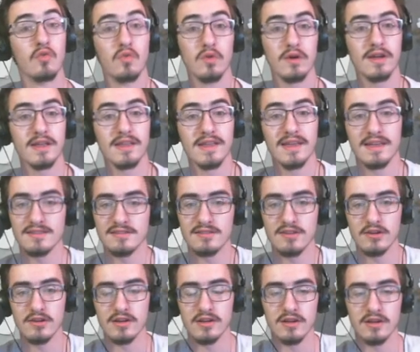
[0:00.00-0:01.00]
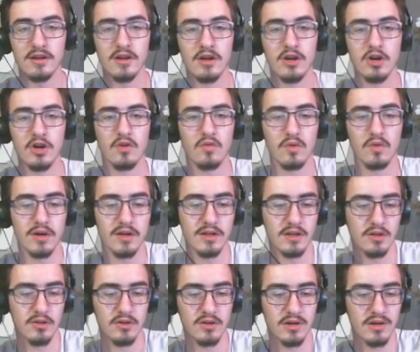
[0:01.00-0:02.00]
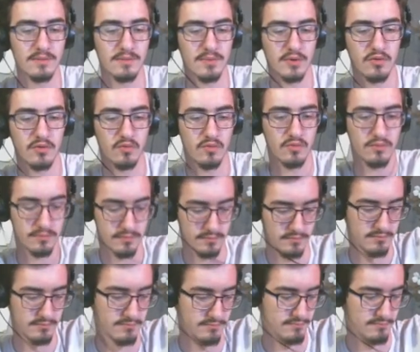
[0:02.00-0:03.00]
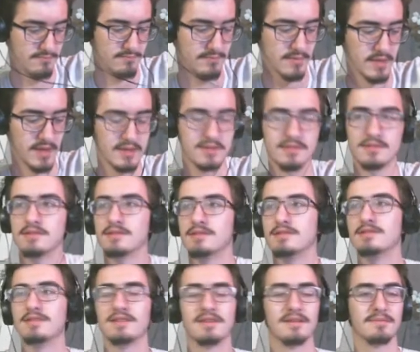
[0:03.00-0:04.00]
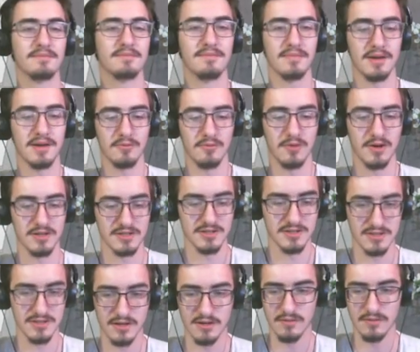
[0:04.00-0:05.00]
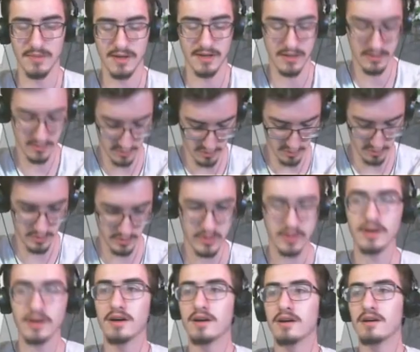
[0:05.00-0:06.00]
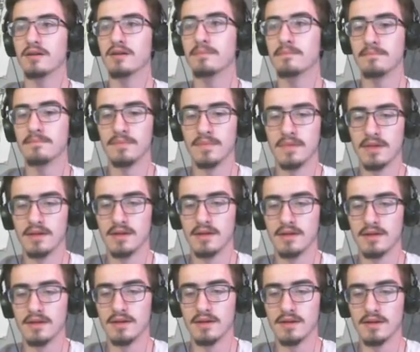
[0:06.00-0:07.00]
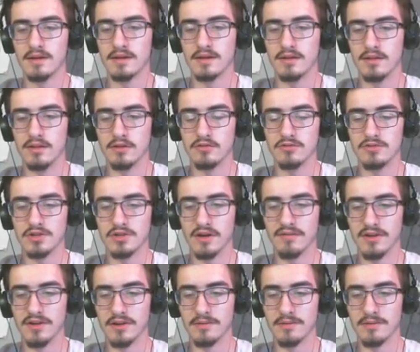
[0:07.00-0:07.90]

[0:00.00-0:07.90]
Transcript: we're gonna get started. We're gonna look up, it's, my watch is stuck on my cord. New Java